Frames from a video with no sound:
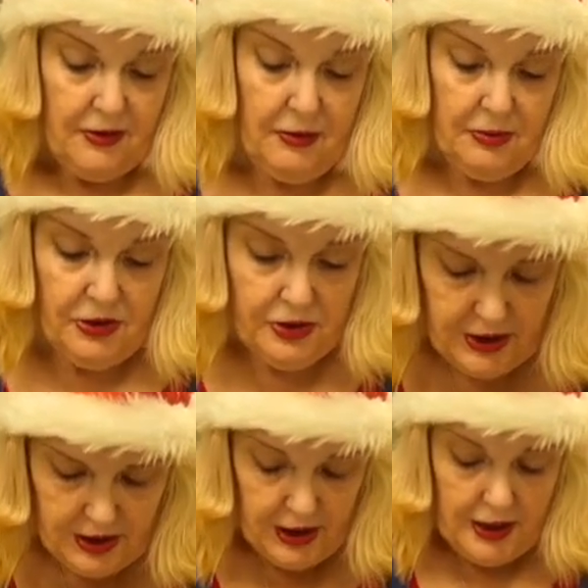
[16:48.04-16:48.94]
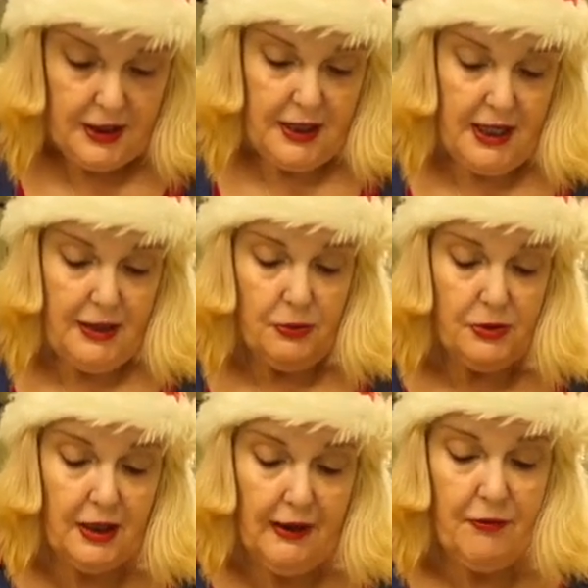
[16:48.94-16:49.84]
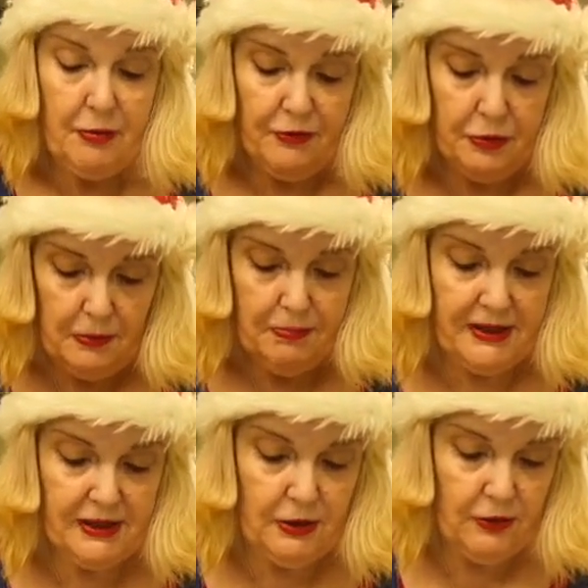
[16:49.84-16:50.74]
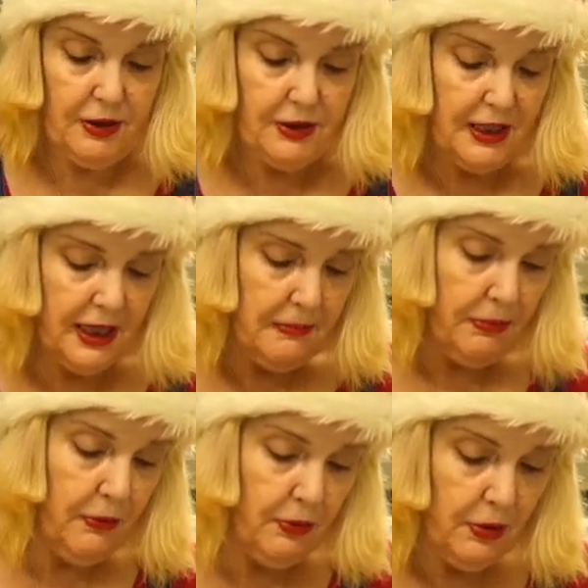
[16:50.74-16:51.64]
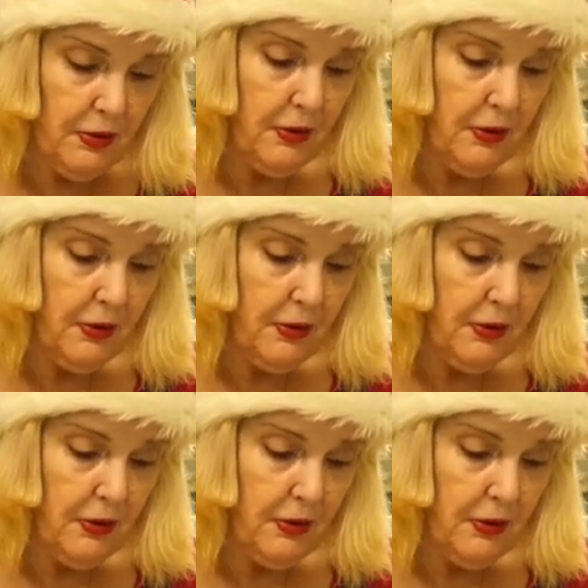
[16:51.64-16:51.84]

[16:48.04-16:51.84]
So we just get it all together with all the bits on the table